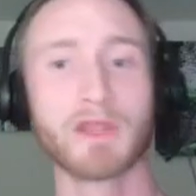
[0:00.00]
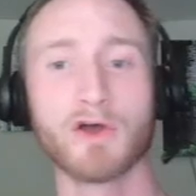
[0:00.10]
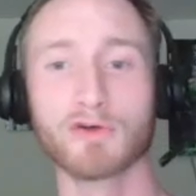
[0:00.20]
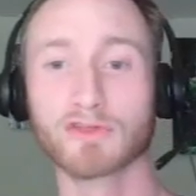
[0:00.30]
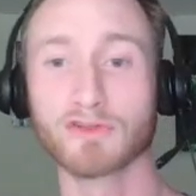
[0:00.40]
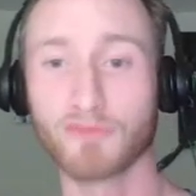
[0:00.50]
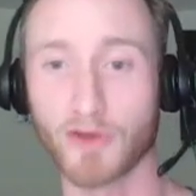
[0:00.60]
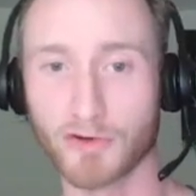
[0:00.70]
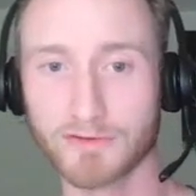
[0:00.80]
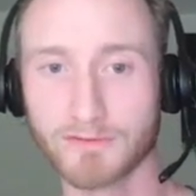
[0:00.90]
over the
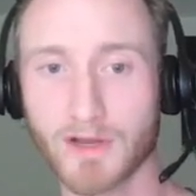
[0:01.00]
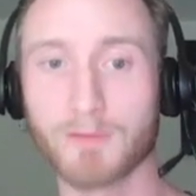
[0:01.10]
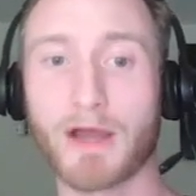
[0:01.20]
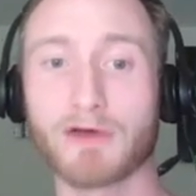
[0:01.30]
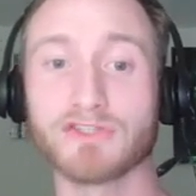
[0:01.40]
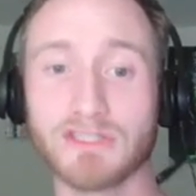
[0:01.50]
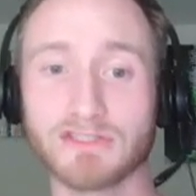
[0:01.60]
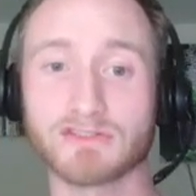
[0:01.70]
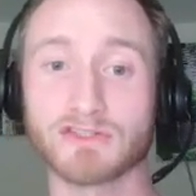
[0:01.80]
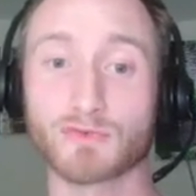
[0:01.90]
phone about
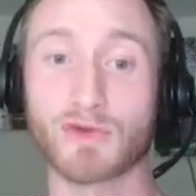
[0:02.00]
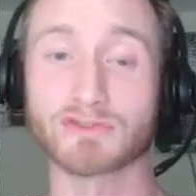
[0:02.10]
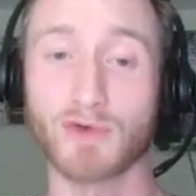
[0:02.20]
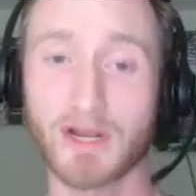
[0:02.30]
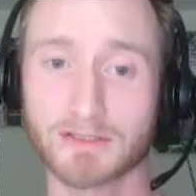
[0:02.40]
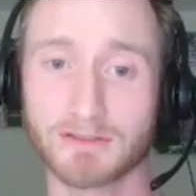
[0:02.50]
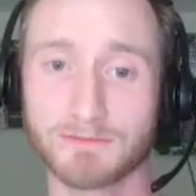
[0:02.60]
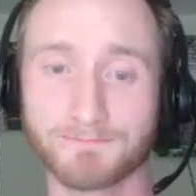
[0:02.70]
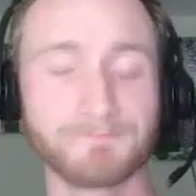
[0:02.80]
Jesus' resurrection